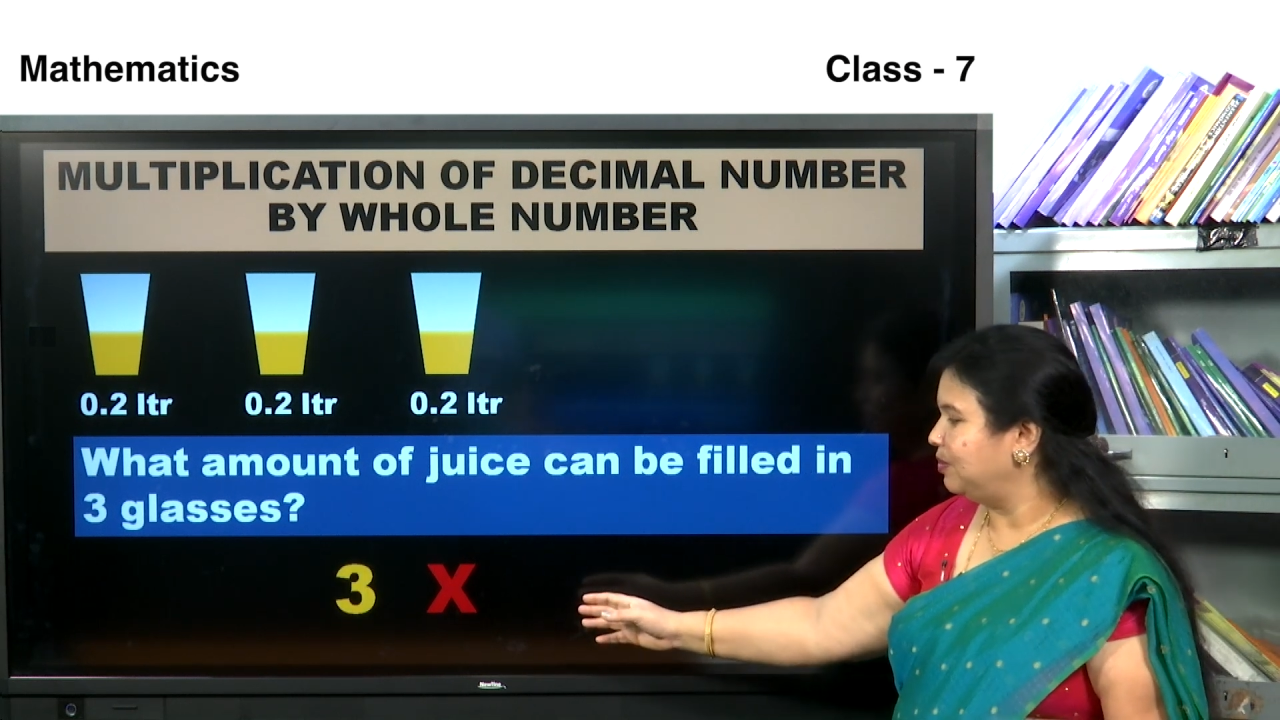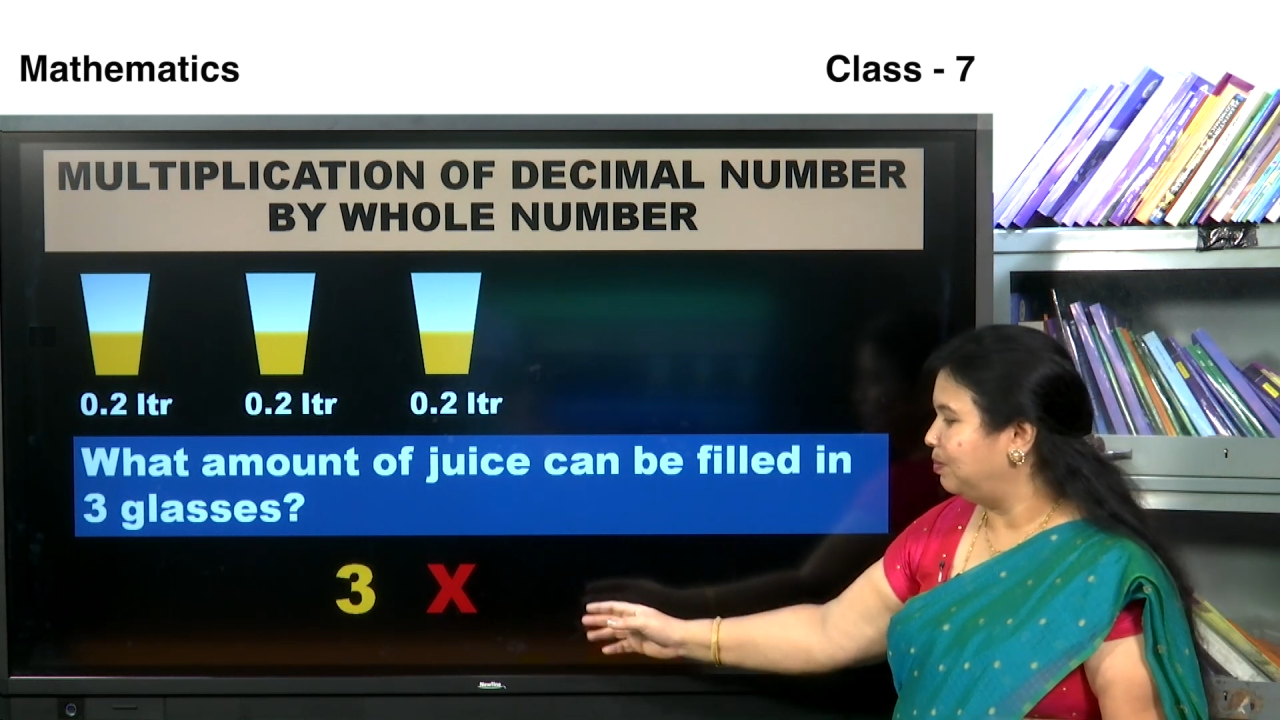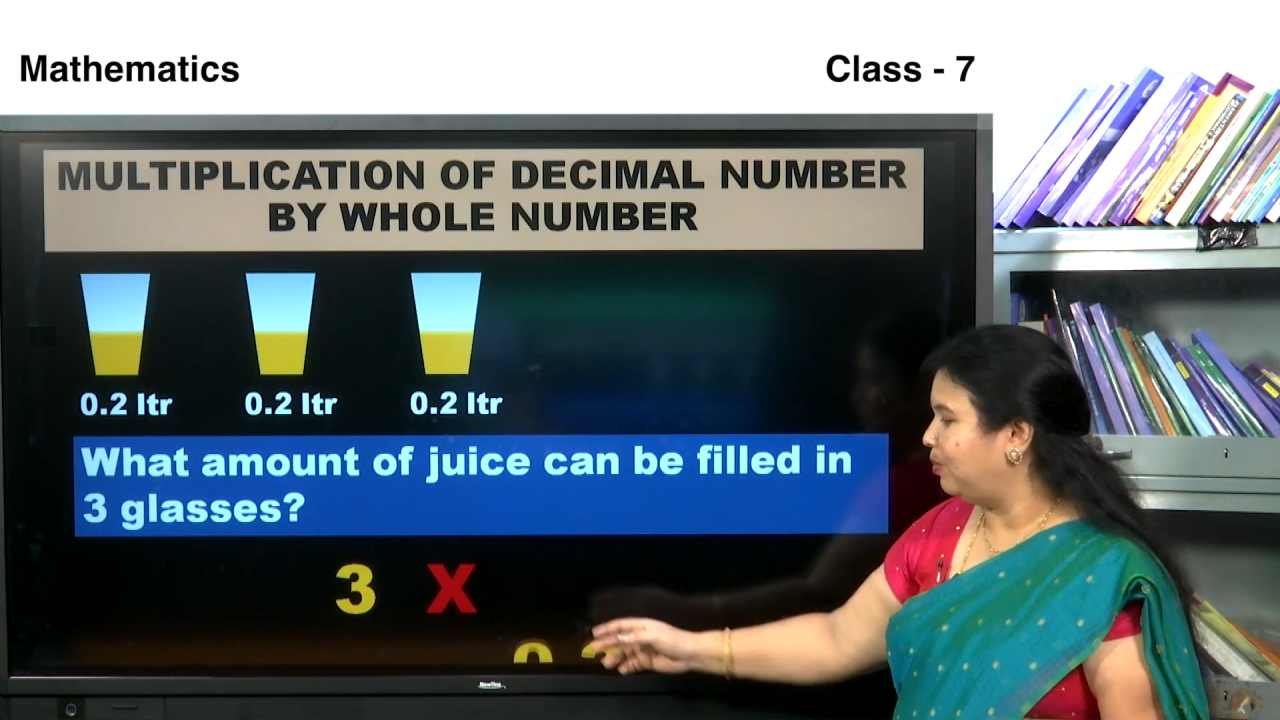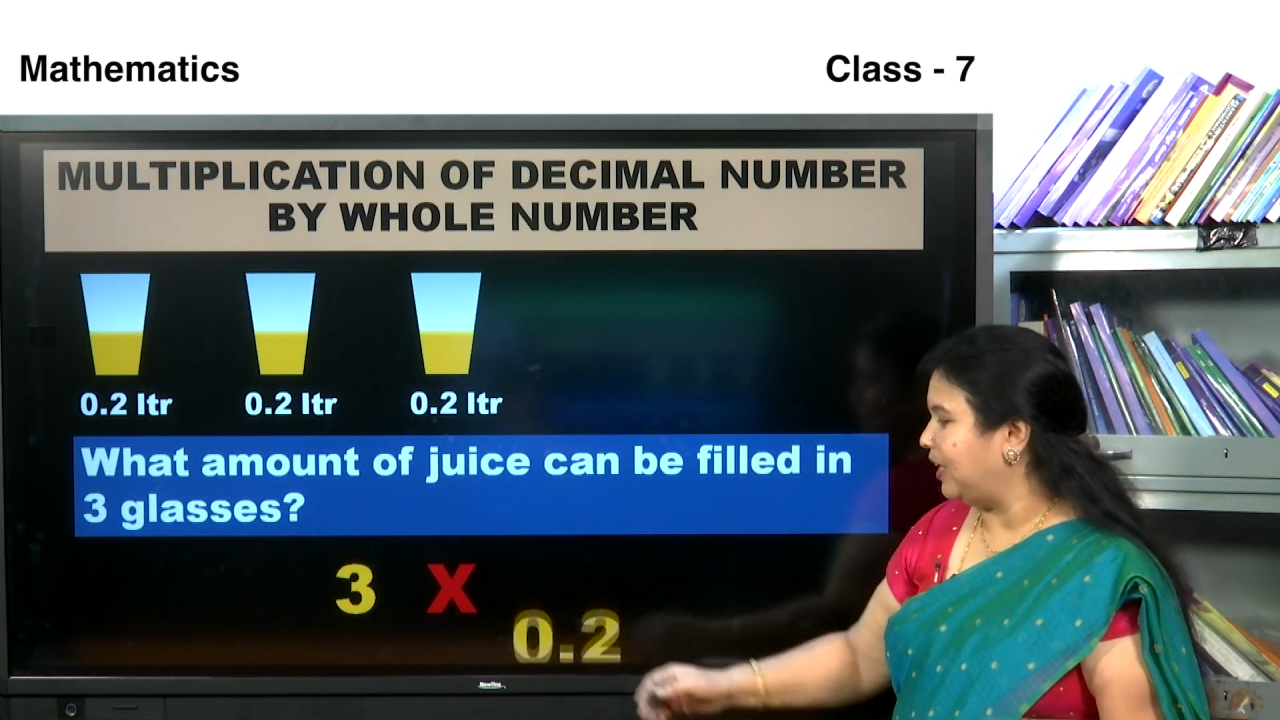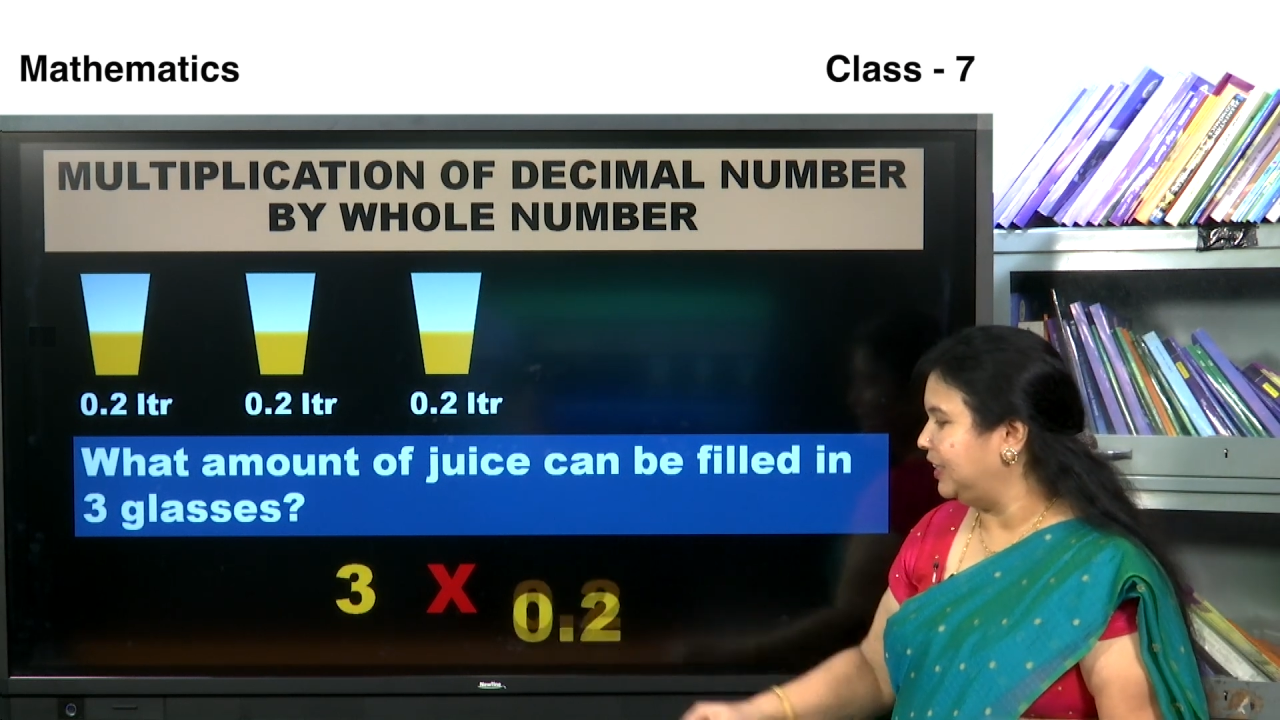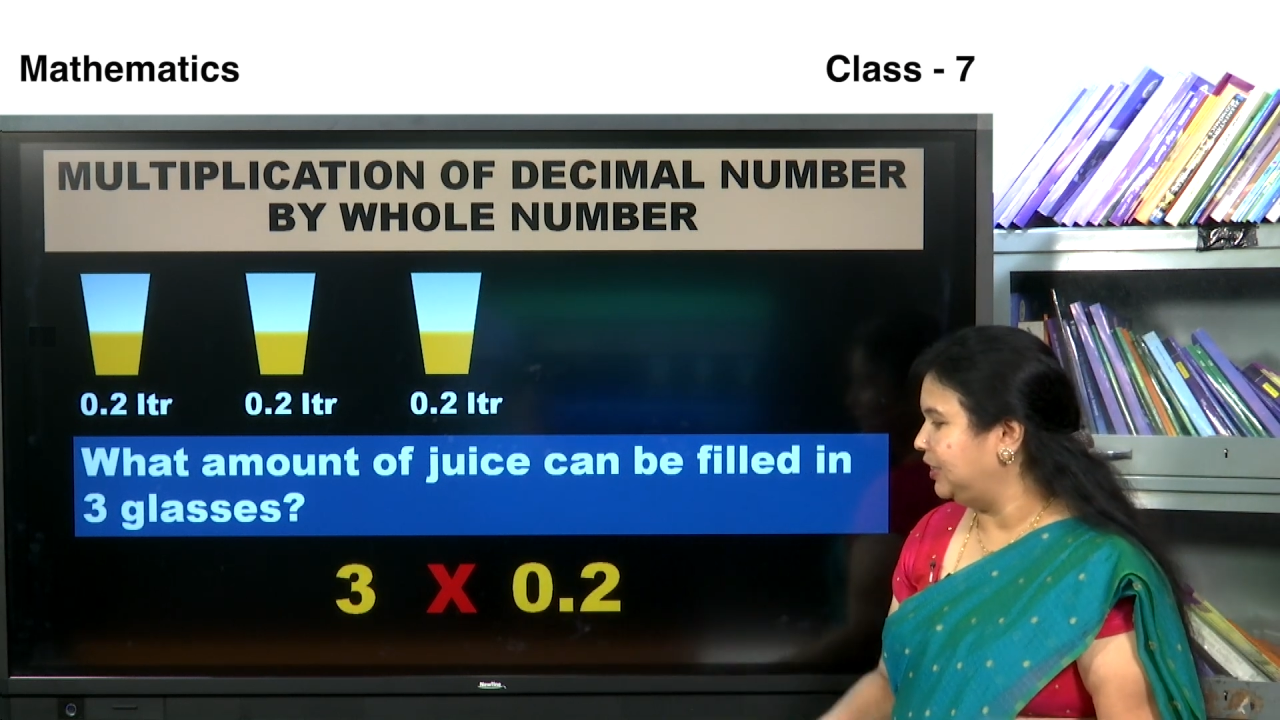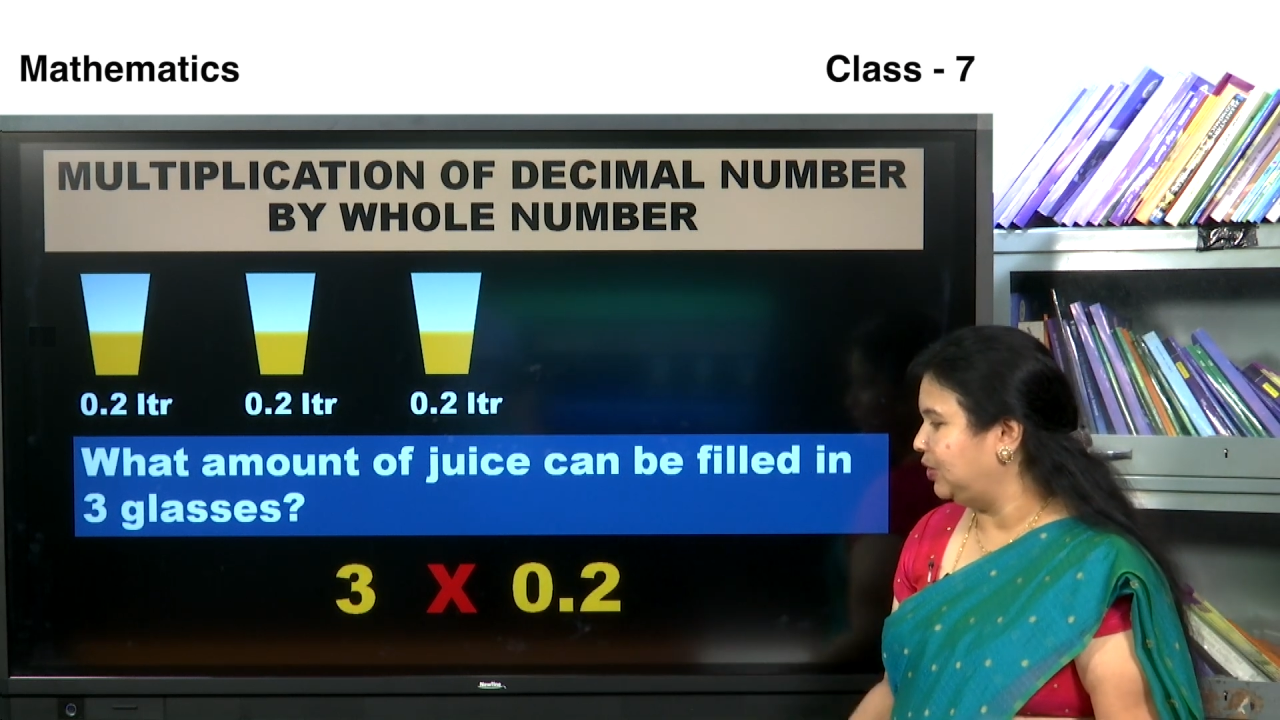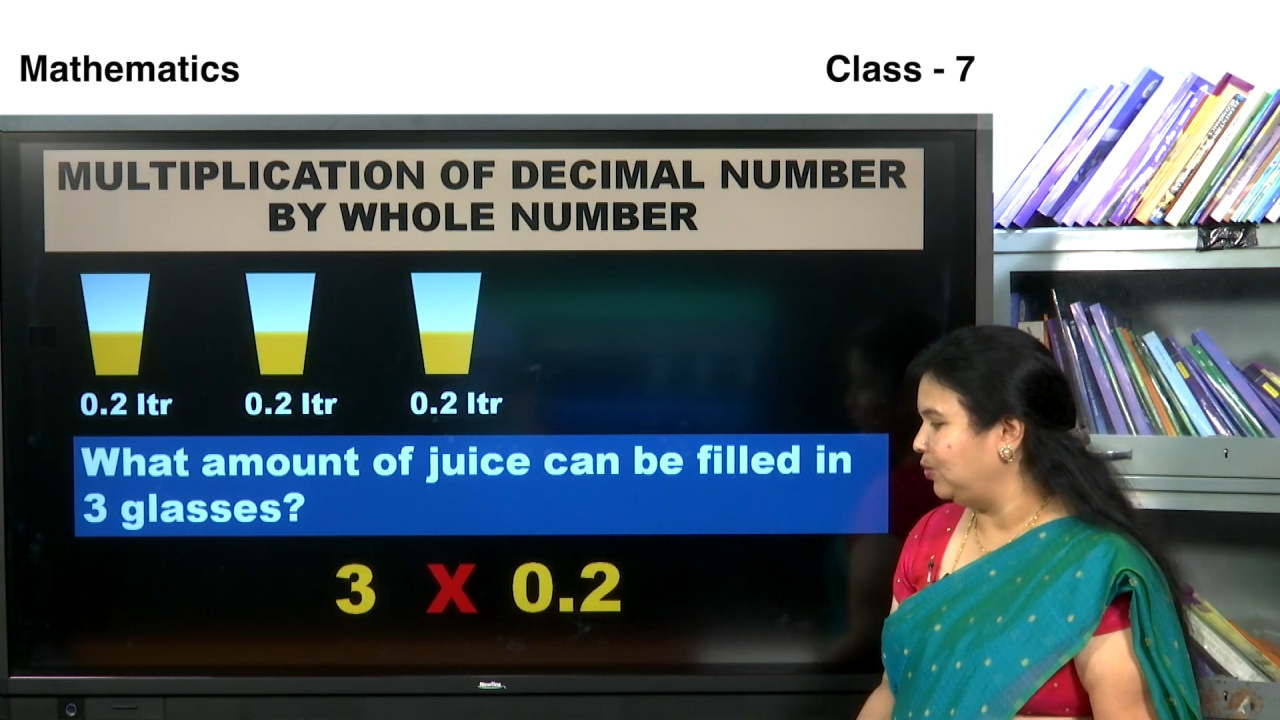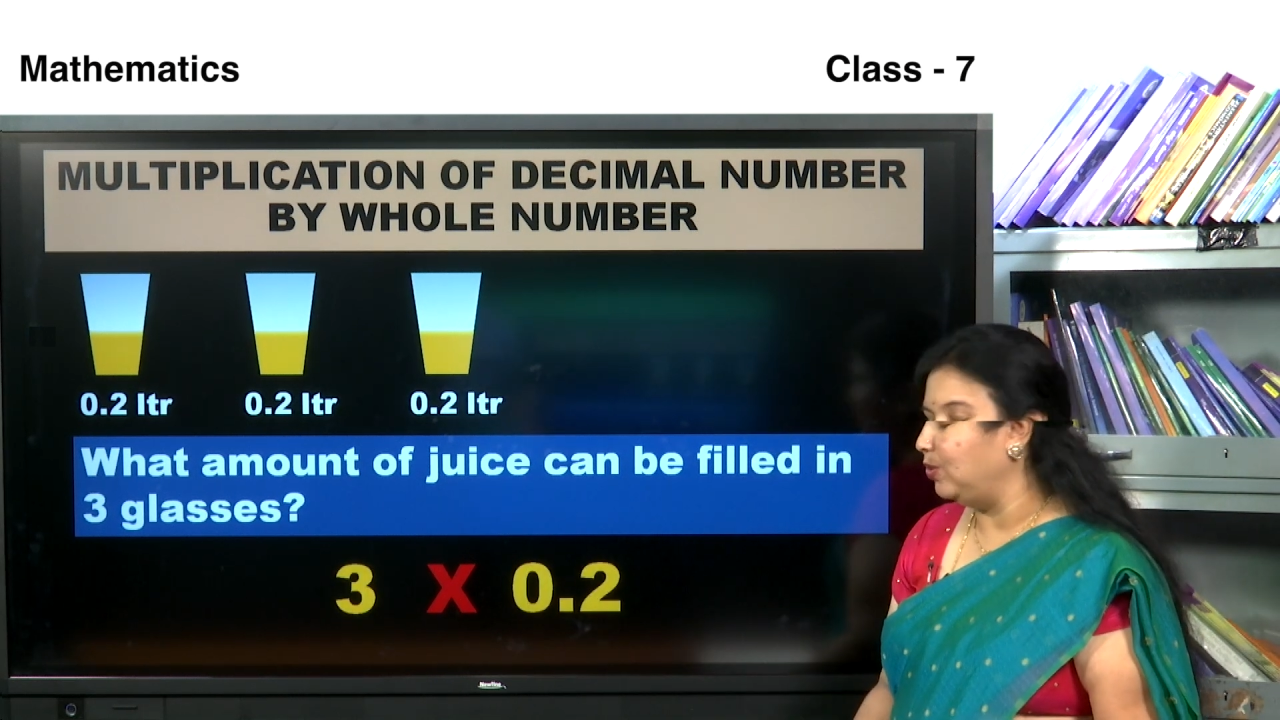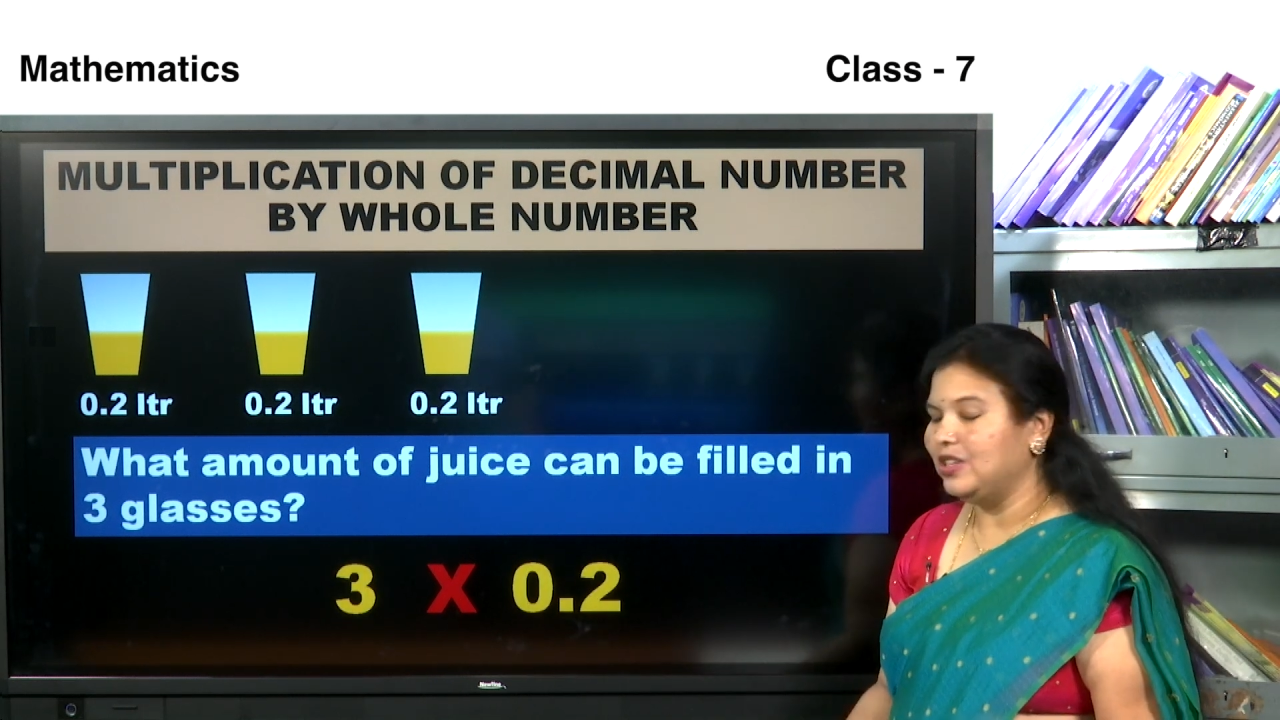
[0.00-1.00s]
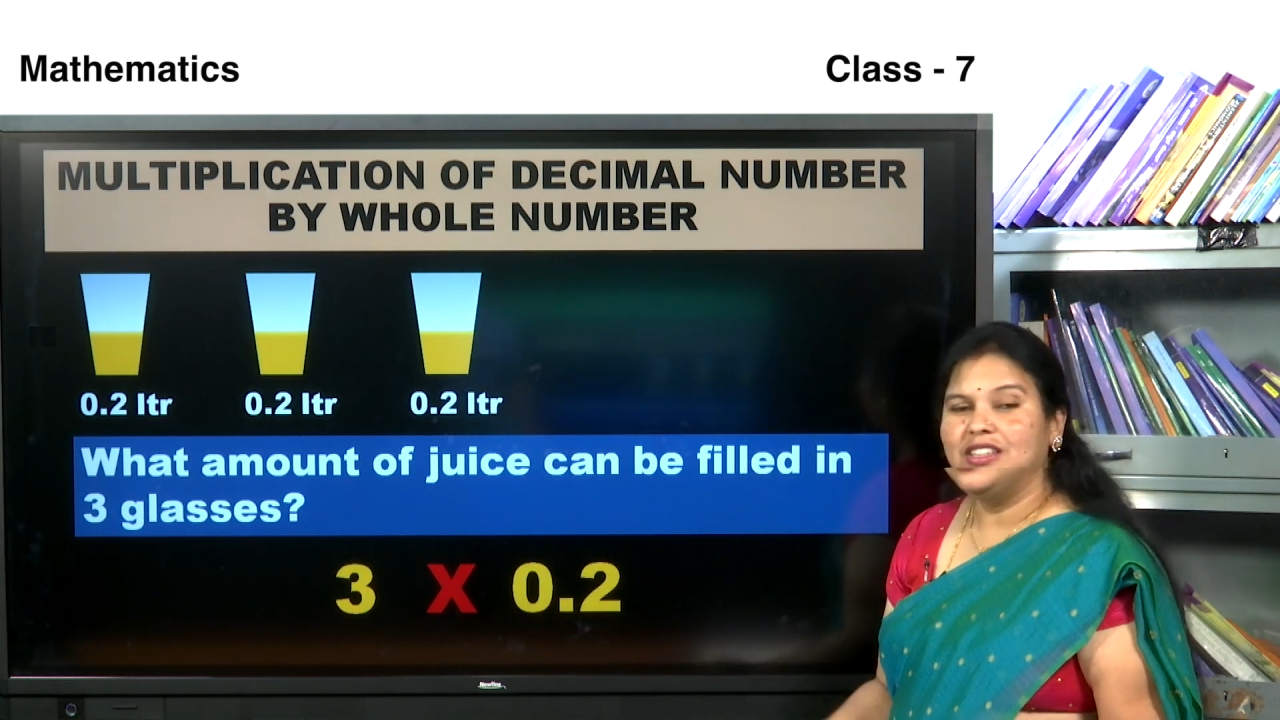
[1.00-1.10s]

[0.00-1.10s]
0.2,